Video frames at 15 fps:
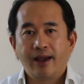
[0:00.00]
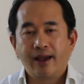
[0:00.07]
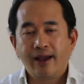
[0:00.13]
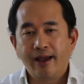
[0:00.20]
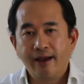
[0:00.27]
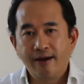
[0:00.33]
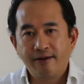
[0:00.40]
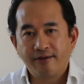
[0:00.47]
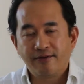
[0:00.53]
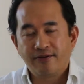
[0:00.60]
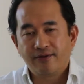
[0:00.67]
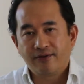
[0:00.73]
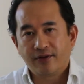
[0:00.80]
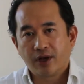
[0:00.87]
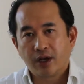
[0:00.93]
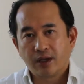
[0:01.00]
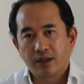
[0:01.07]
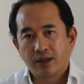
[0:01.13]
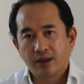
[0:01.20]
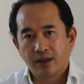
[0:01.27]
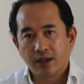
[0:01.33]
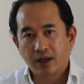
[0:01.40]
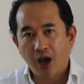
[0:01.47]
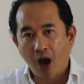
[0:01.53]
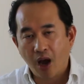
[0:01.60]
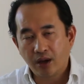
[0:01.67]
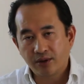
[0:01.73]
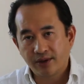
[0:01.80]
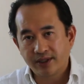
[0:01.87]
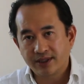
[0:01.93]
if the
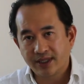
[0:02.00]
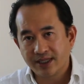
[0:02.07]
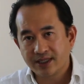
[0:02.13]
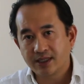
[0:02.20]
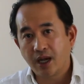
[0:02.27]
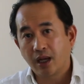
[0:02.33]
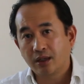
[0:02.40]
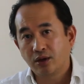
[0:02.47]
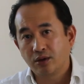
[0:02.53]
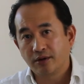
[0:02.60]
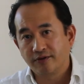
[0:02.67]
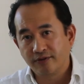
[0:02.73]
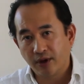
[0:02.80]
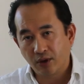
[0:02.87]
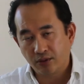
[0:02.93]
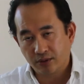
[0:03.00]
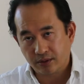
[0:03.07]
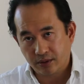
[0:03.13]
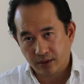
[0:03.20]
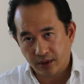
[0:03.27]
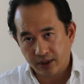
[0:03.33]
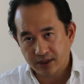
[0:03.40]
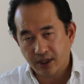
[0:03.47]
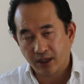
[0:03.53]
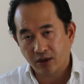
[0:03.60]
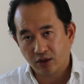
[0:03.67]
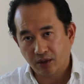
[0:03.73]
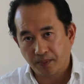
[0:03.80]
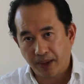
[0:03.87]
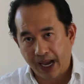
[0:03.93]
Congress is not going to vote, is not
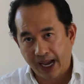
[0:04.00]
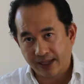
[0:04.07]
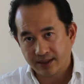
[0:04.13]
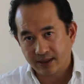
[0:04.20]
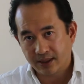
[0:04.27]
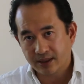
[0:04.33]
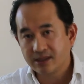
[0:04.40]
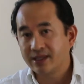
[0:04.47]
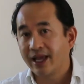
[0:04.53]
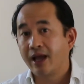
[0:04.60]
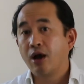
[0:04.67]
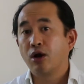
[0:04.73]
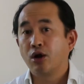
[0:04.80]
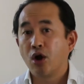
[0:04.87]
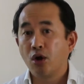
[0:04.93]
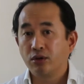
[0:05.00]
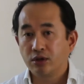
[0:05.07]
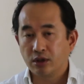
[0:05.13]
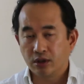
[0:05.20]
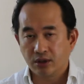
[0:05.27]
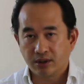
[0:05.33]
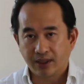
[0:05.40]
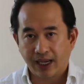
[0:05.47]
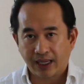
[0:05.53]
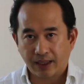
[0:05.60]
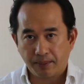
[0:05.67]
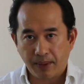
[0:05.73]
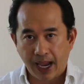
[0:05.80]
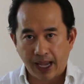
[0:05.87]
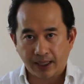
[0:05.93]
going to pass this, they are going to look like the
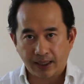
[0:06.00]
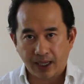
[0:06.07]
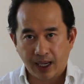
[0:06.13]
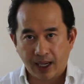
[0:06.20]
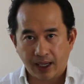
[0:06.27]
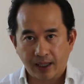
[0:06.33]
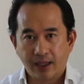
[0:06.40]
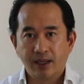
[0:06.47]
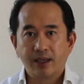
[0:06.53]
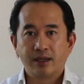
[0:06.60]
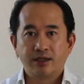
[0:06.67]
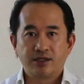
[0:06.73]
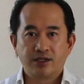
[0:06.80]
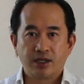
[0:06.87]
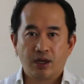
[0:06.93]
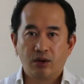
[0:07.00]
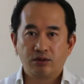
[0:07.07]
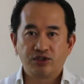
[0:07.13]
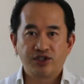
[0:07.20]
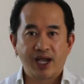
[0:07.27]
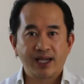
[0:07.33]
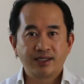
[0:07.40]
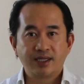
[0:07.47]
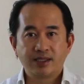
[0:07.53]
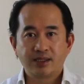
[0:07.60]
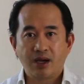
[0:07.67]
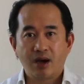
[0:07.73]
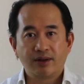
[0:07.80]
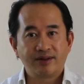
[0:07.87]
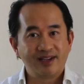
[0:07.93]
bad guy. So chances
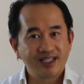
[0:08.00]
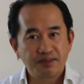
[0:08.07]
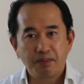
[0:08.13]
are this